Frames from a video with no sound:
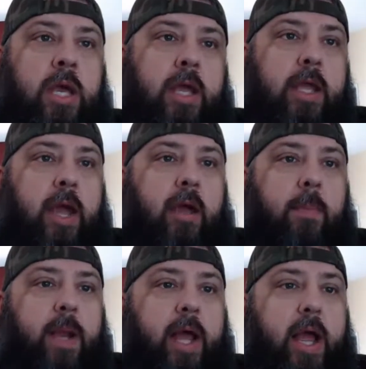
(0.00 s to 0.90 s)
Yeah, I
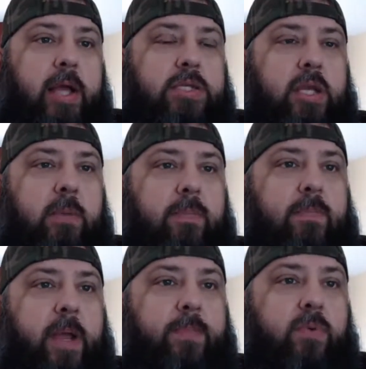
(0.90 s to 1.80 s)
mean, I see
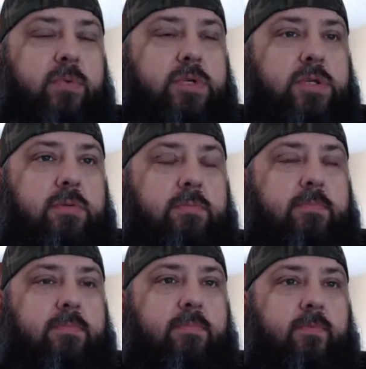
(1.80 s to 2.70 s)
people's
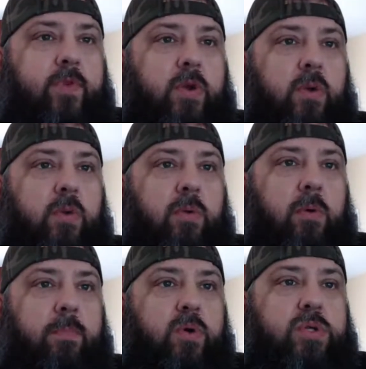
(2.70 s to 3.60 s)
view
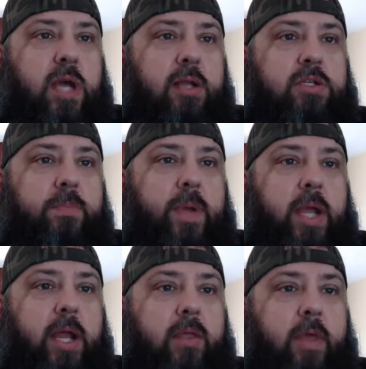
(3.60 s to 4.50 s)
on both sides of the
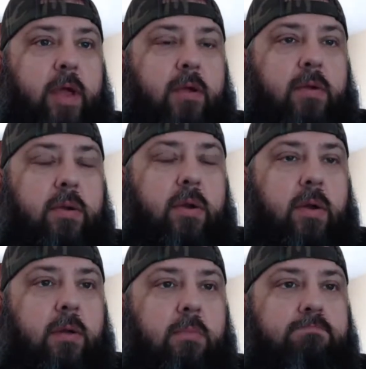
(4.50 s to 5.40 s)
Panini thing. I